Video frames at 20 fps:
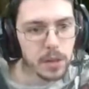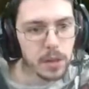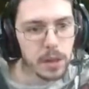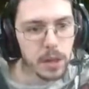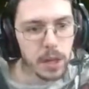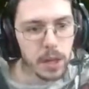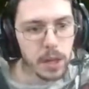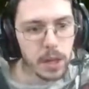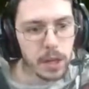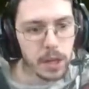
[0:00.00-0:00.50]

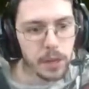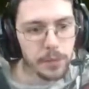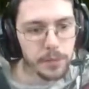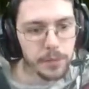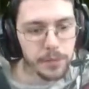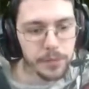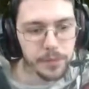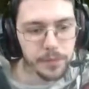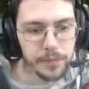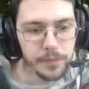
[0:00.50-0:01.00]
Um,
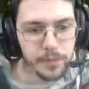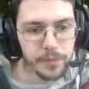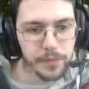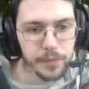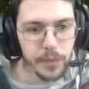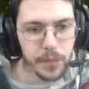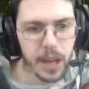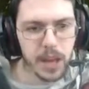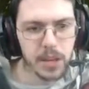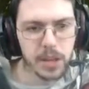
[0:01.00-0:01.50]

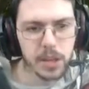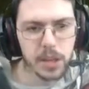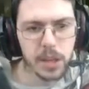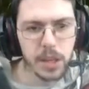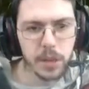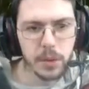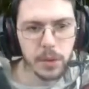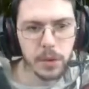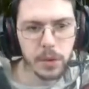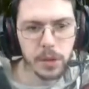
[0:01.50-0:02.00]
actually, I
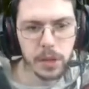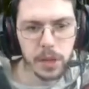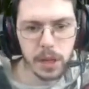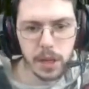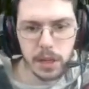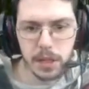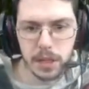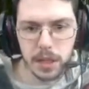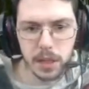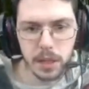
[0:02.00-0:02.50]
think we only
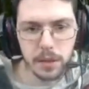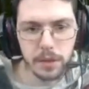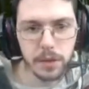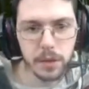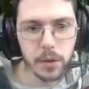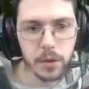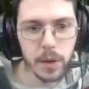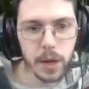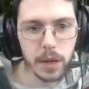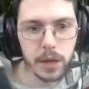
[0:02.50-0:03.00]
needed to kill a
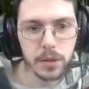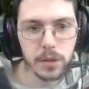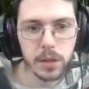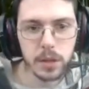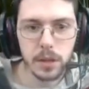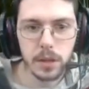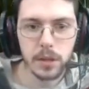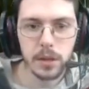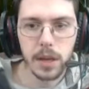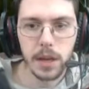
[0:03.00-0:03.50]
few, actually,
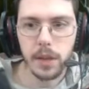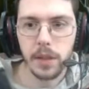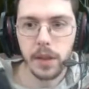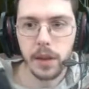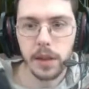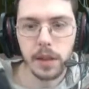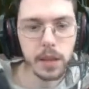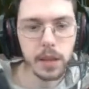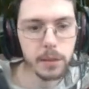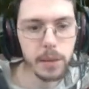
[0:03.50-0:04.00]
now that I
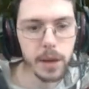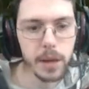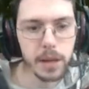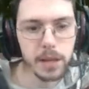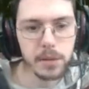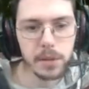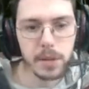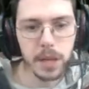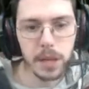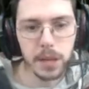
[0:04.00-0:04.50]
think about it.
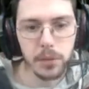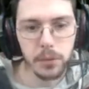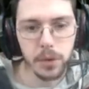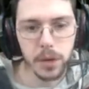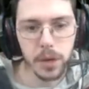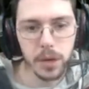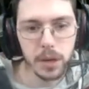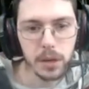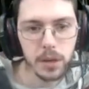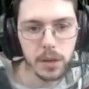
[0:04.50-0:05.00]
So like
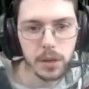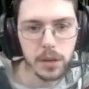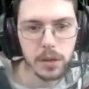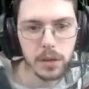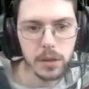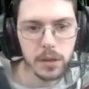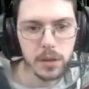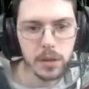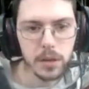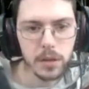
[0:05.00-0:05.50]
three.
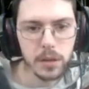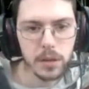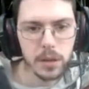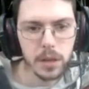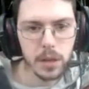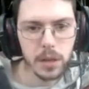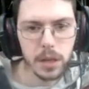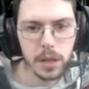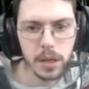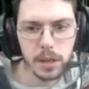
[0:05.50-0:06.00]

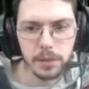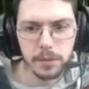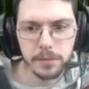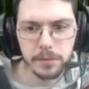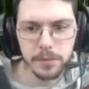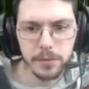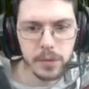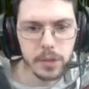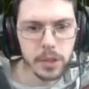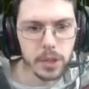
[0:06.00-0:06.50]
Um,
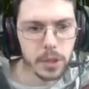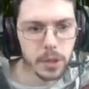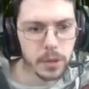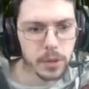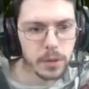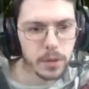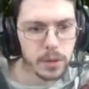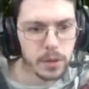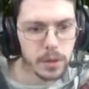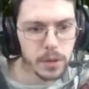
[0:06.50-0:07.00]
so,
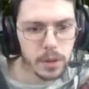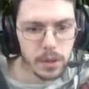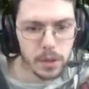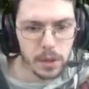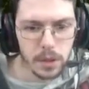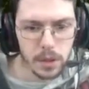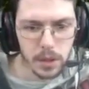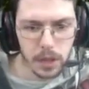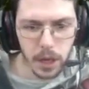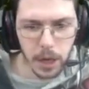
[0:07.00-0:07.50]

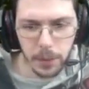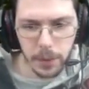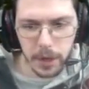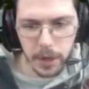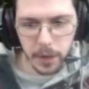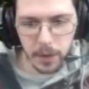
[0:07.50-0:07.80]
there we go.